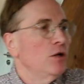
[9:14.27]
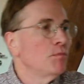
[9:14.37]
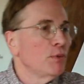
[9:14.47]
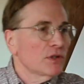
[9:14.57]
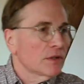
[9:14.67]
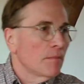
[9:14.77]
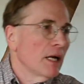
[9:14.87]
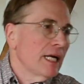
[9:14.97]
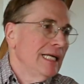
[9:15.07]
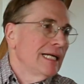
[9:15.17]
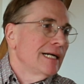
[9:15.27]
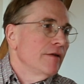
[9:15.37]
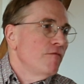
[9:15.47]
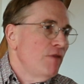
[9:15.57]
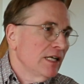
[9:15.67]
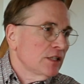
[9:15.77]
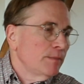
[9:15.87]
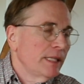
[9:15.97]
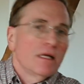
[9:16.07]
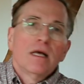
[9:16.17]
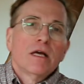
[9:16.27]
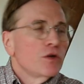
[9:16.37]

You put the money in an investment.